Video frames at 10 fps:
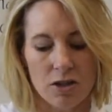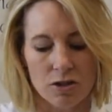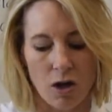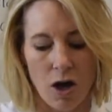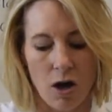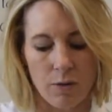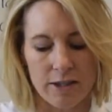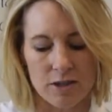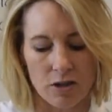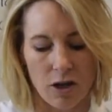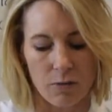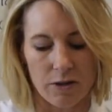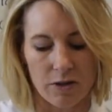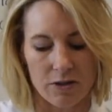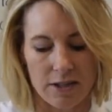So always start
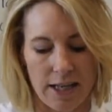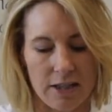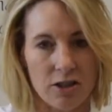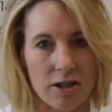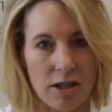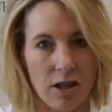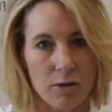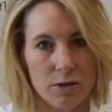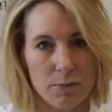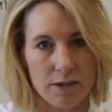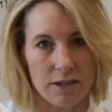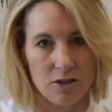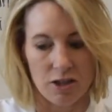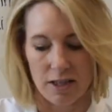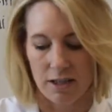with your stage at the lowest
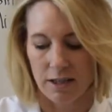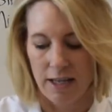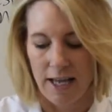position,